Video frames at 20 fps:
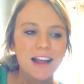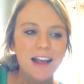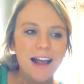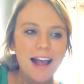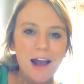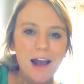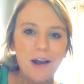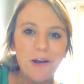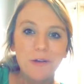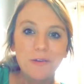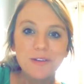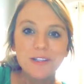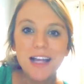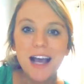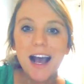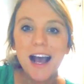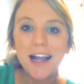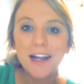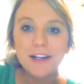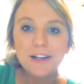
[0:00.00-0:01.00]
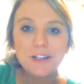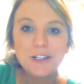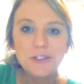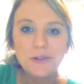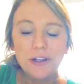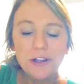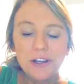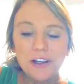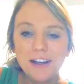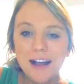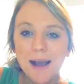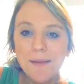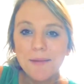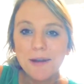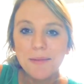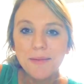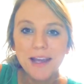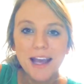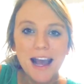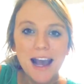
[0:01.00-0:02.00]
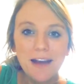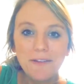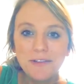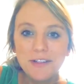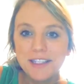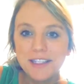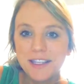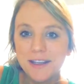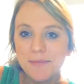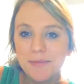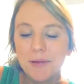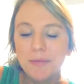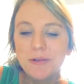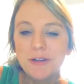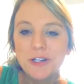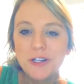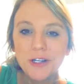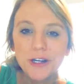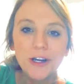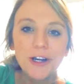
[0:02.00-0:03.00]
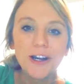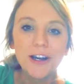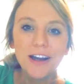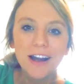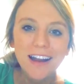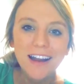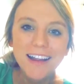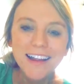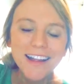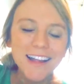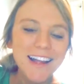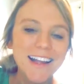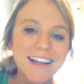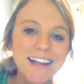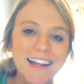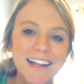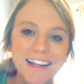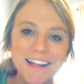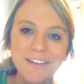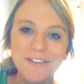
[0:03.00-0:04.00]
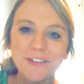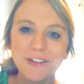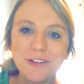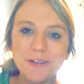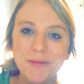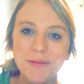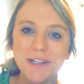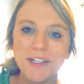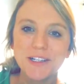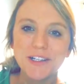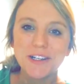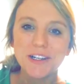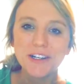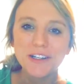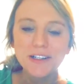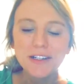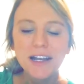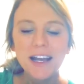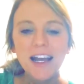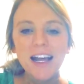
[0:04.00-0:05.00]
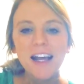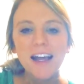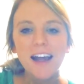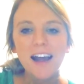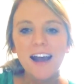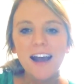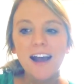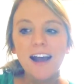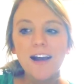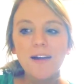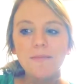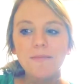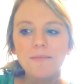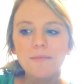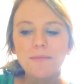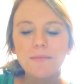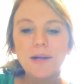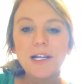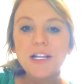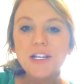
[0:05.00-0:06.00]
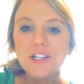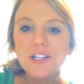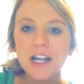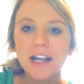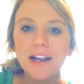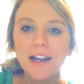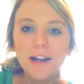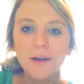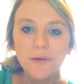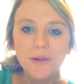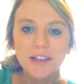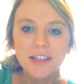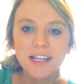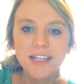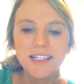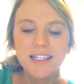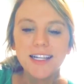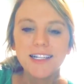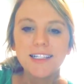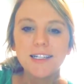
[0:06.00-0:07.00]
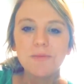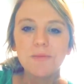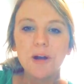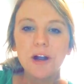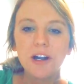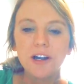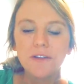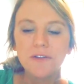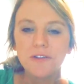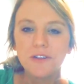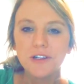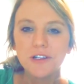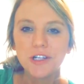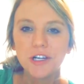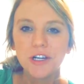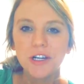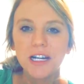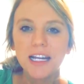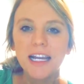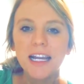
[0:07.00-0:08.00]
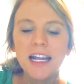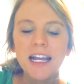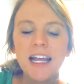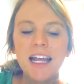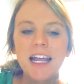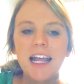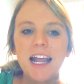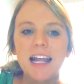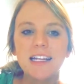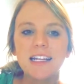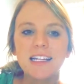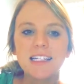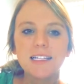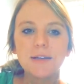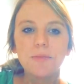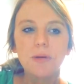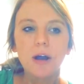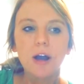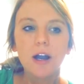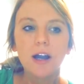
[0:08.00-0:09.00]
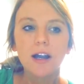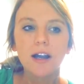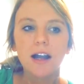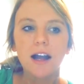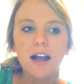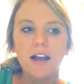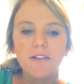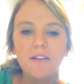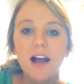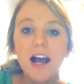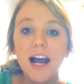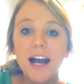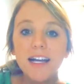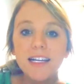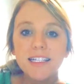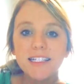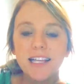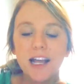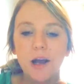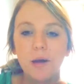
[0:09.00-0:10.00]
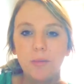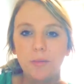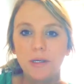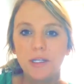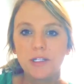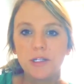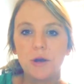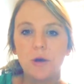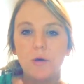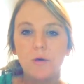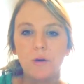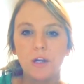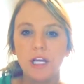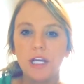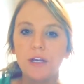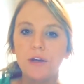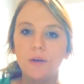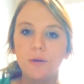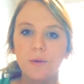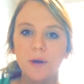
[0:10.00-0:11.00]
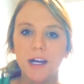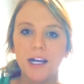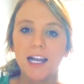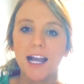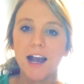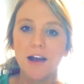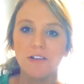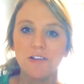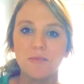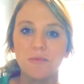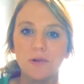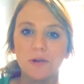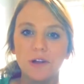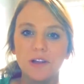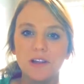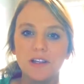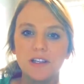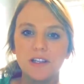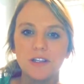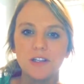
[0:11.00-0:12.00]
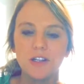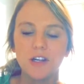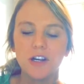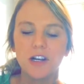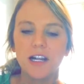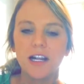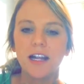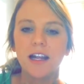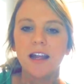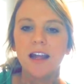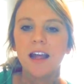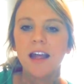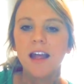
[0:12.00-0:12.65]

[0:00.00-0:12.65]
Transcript: how tired you look. I'm going to be half asleep, I'm sure, in any of those pictures. But share it with us. That's a part of the journey, and that's a part of us helping to hold you accountable in this journey.